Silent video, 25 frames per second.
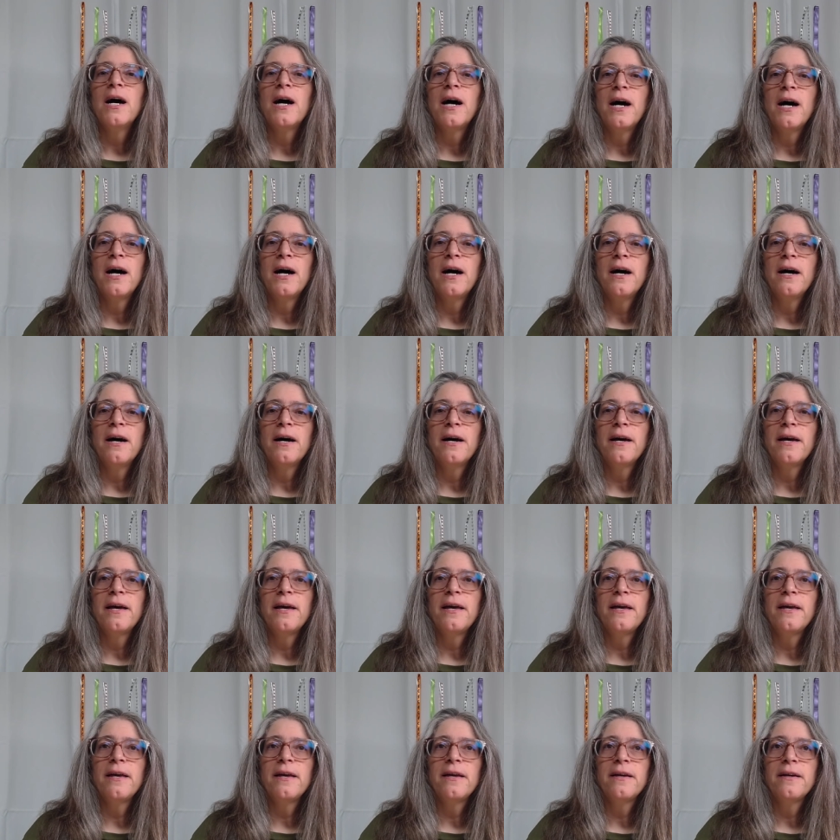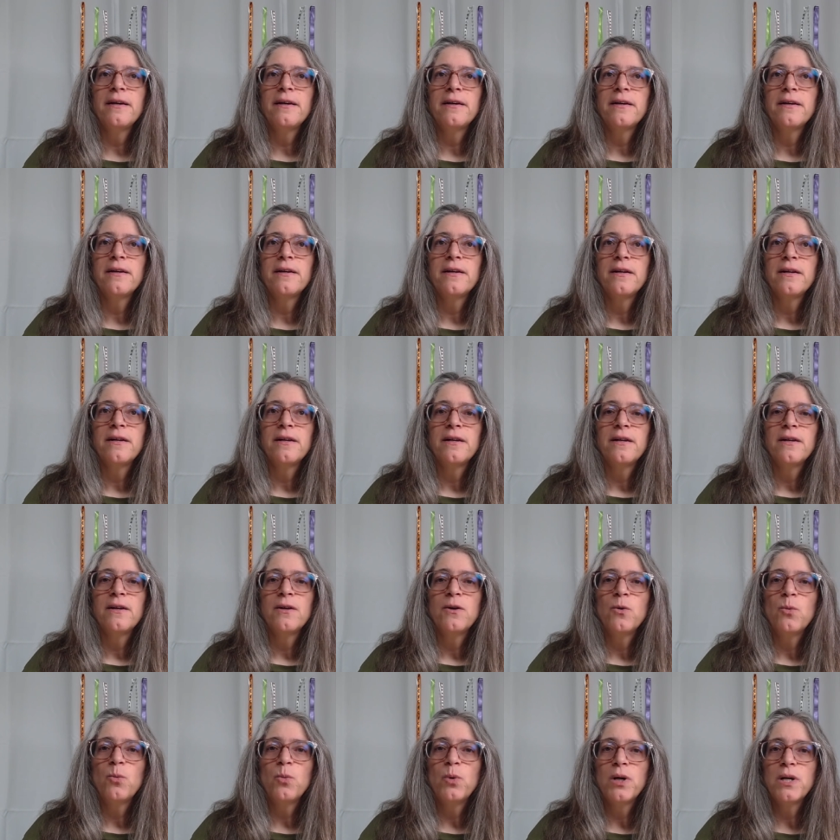I
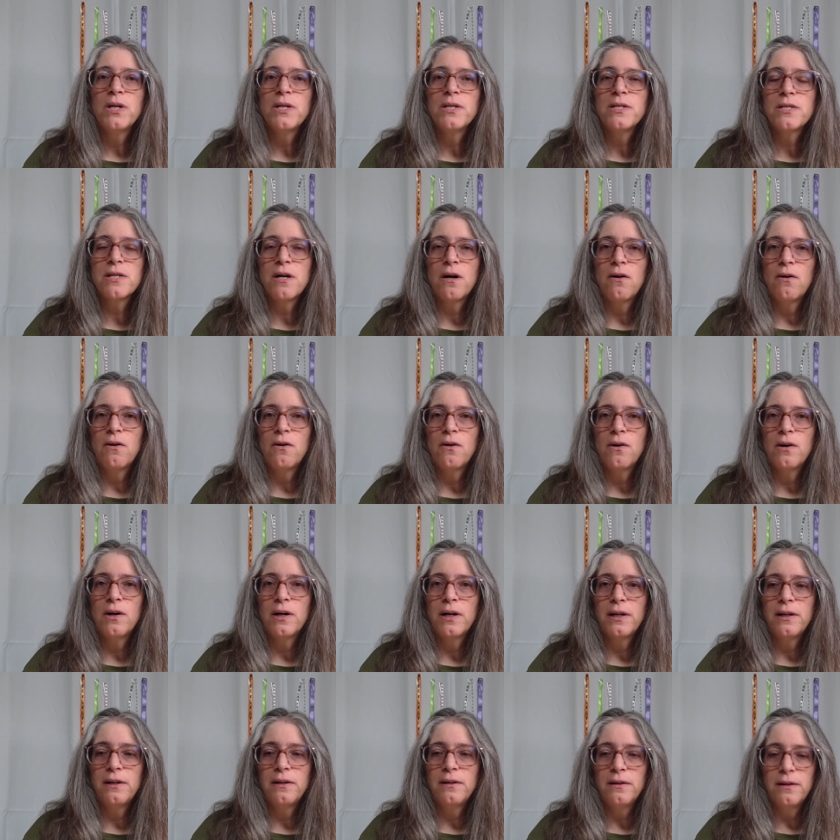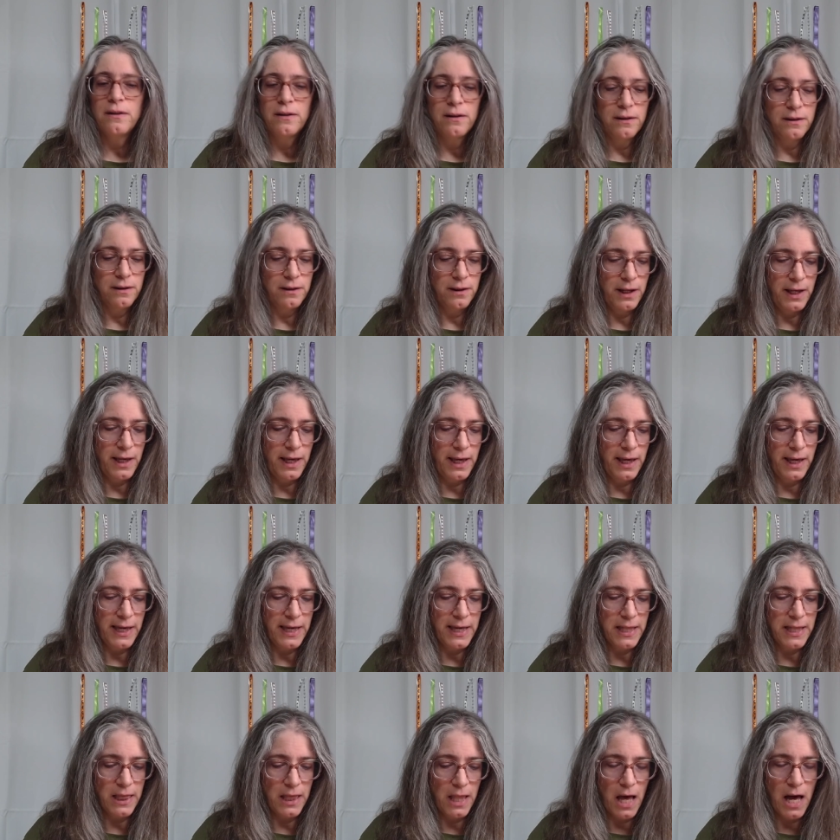was on
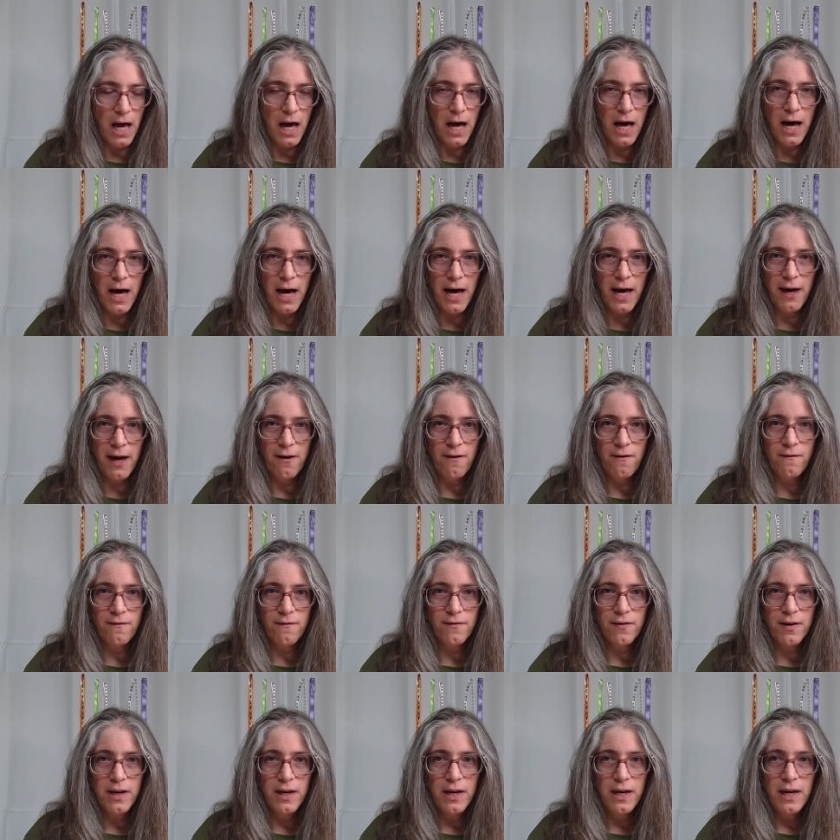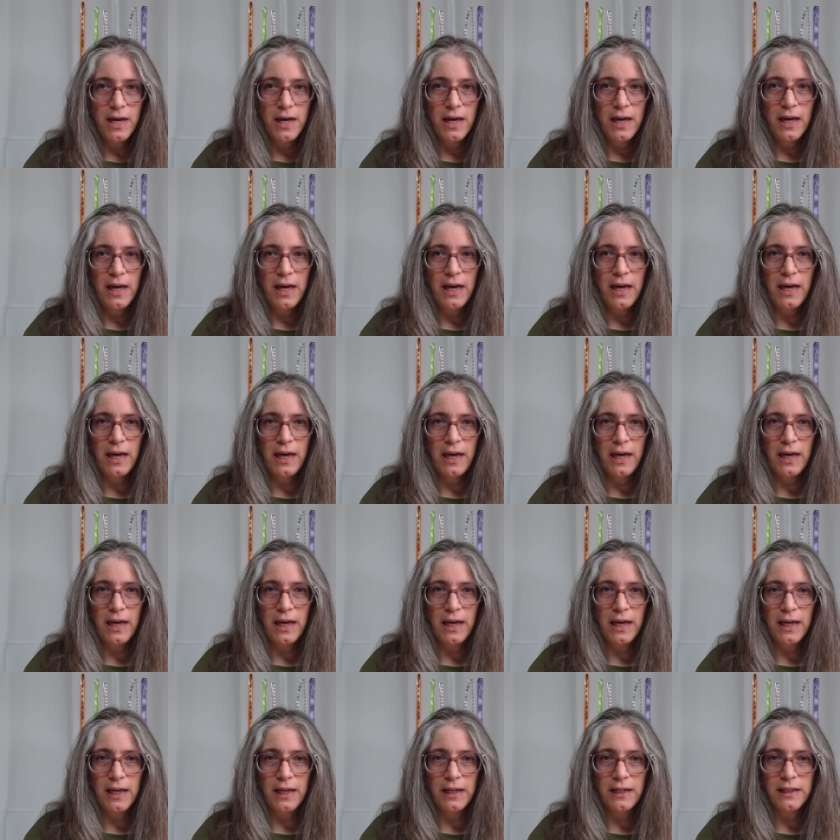a live,
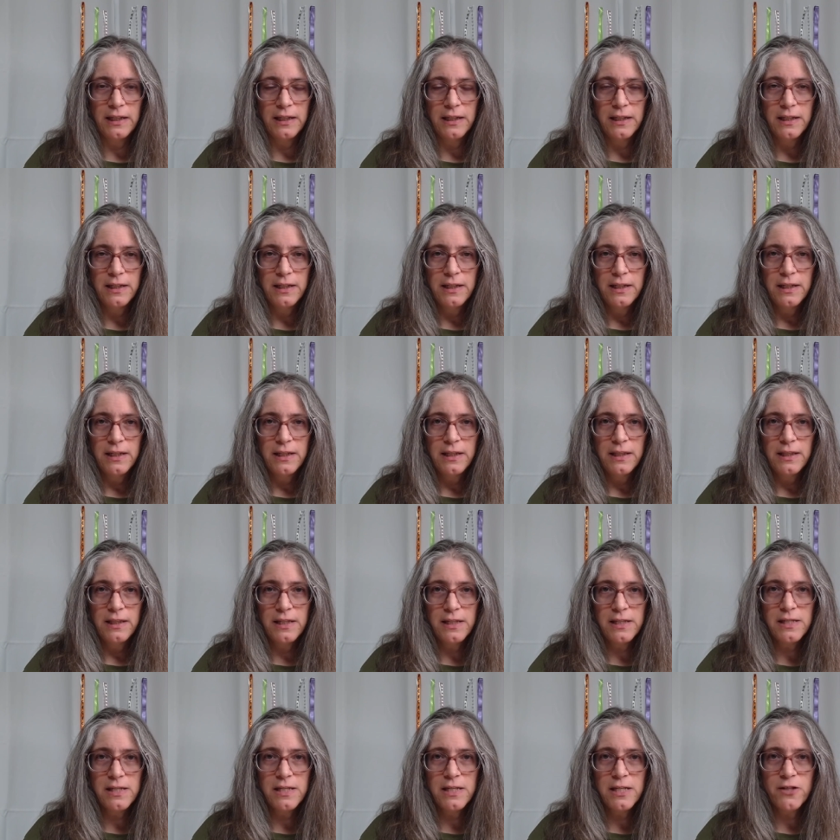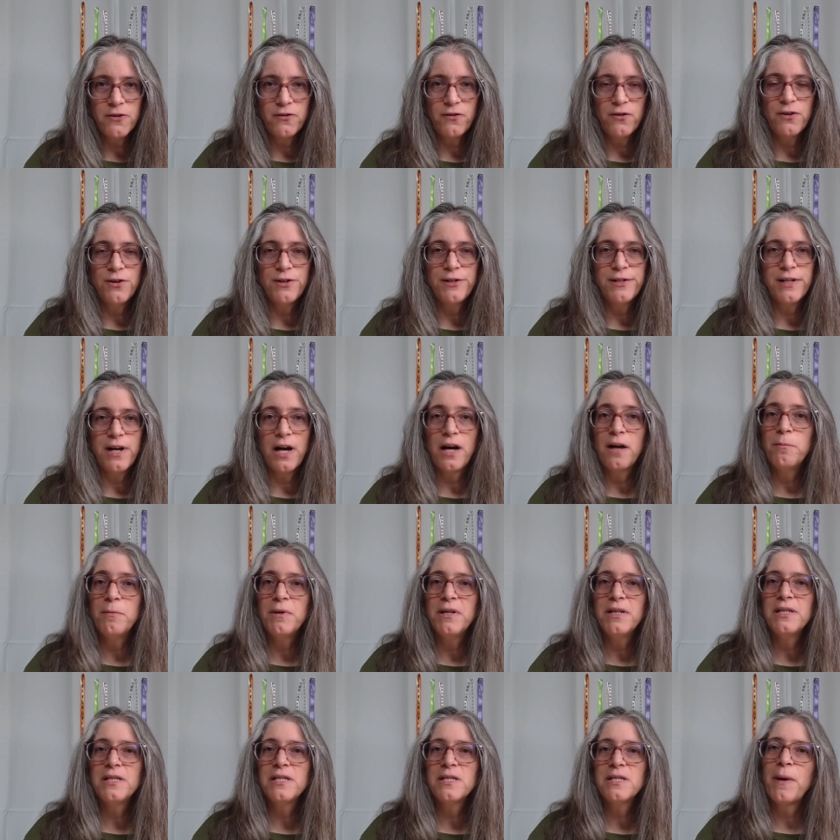and this is for
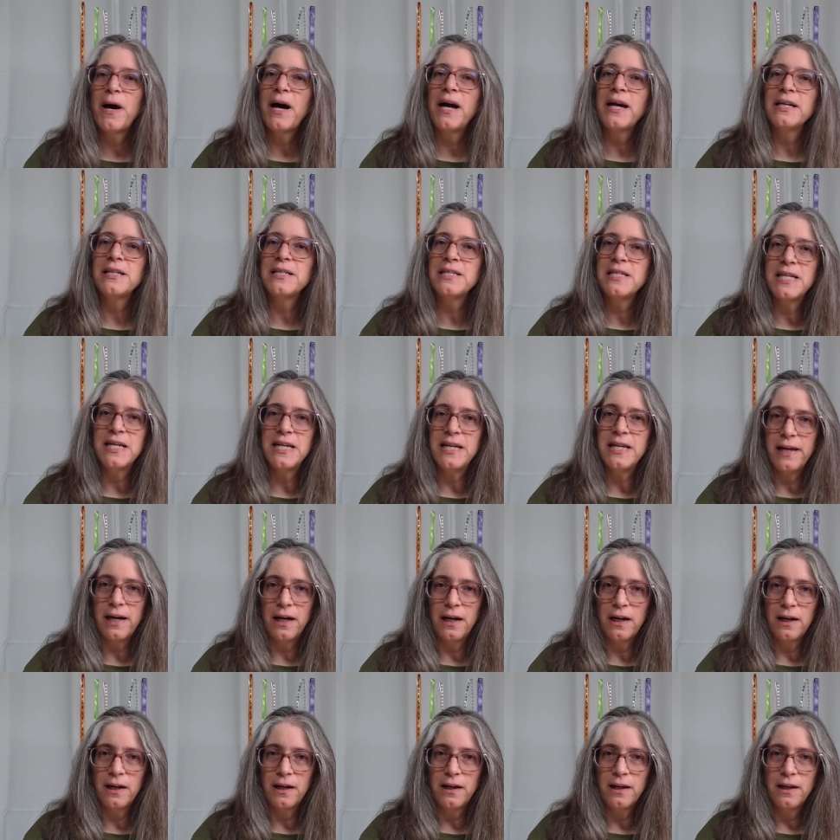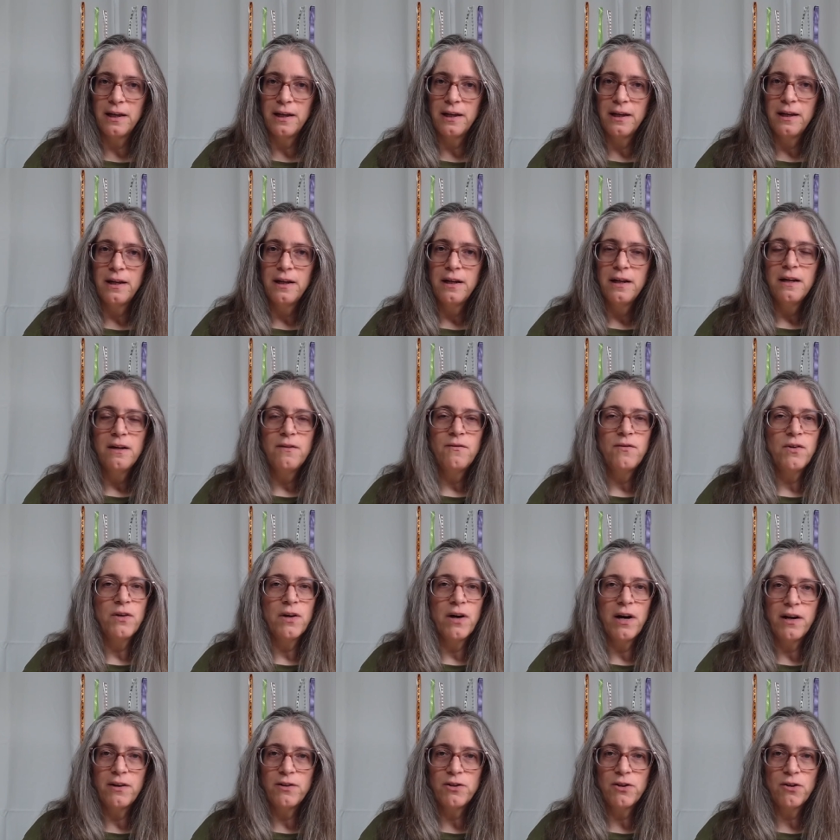Diamonds by Tita
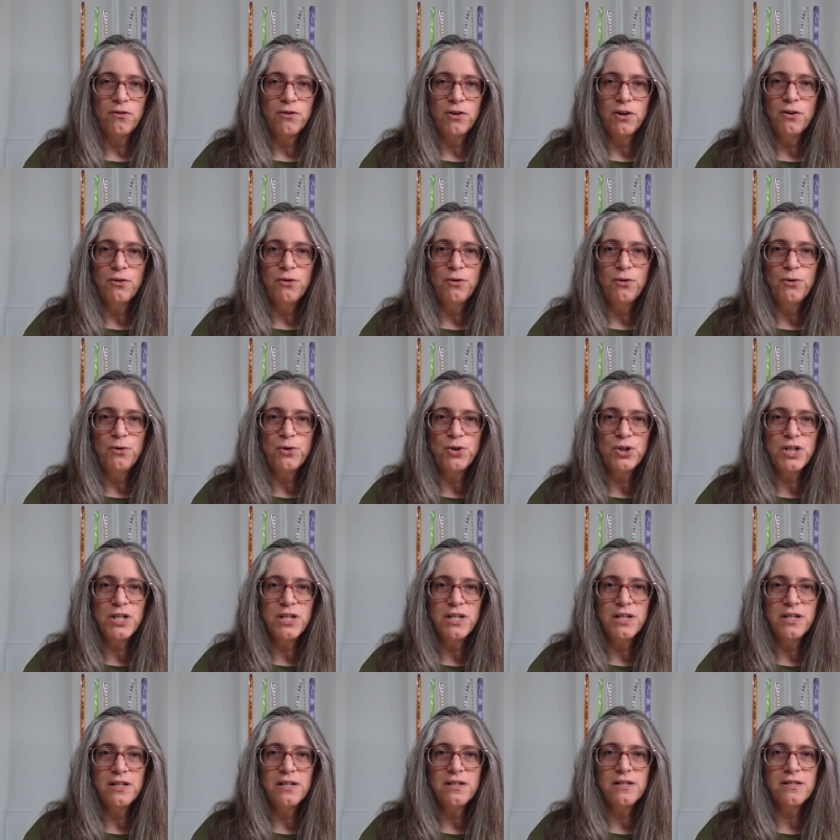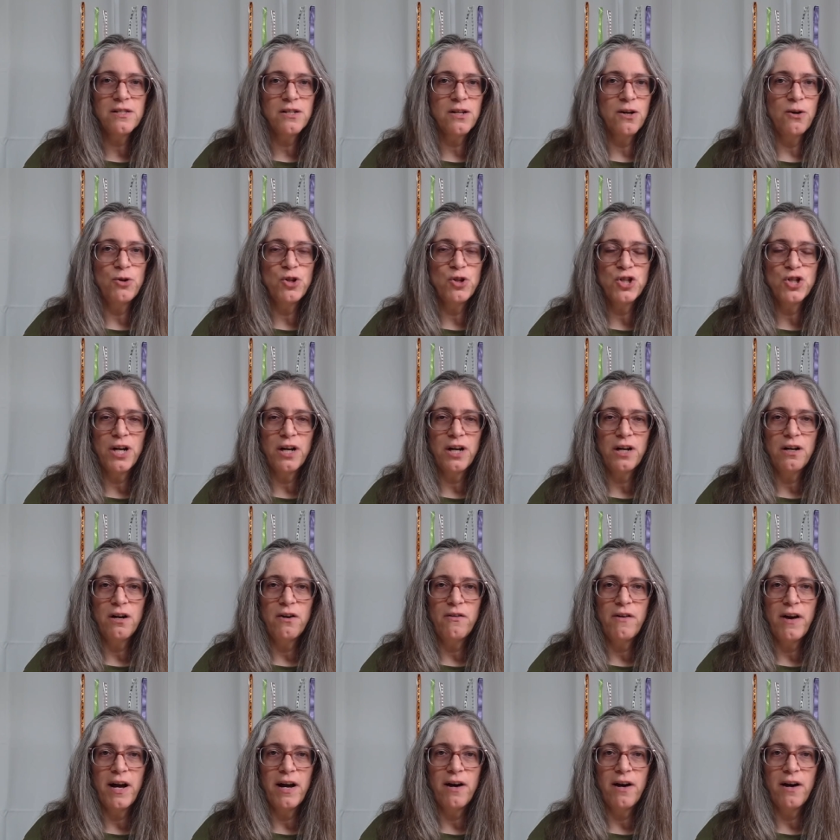you don't know who she is, go check her